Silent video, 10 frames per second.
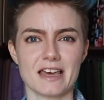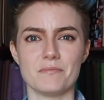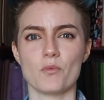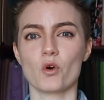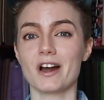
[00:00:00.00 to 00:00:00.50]

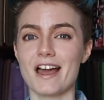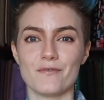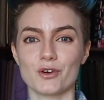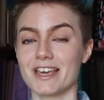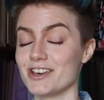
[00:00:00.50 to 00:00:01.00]
and more
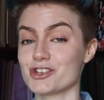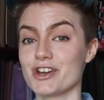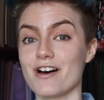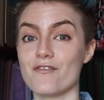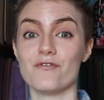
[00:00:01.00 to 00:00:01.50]
evocation
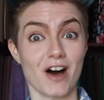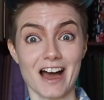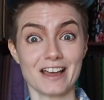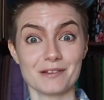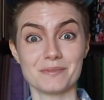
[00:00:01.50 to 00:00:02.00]
of
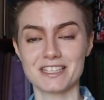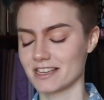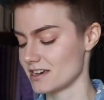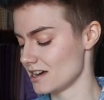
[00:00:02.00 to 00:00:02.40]
vibes.